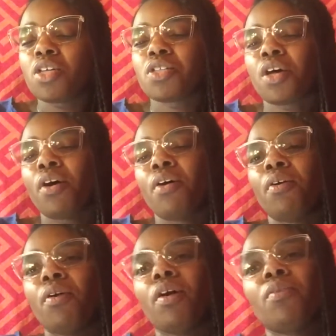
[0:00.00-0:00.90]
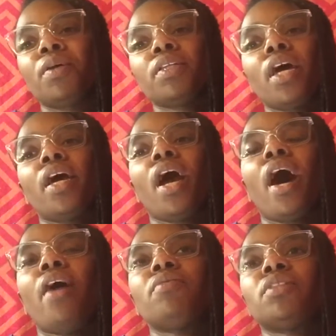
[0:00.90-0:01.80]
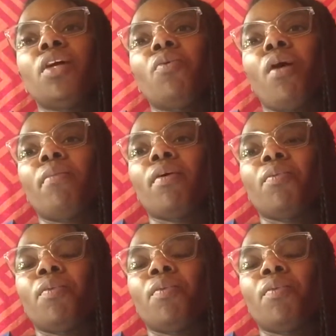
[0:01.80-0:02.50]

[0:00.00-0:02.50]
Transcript: So one day I was at Walmart